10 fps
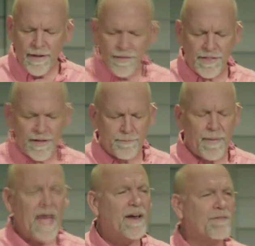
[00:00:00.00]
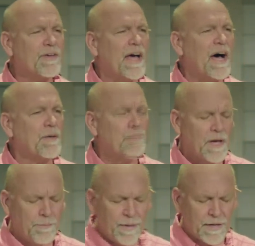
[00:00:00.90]
that the man of God
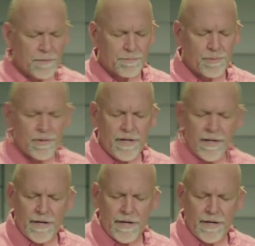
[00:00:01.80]
may be complete and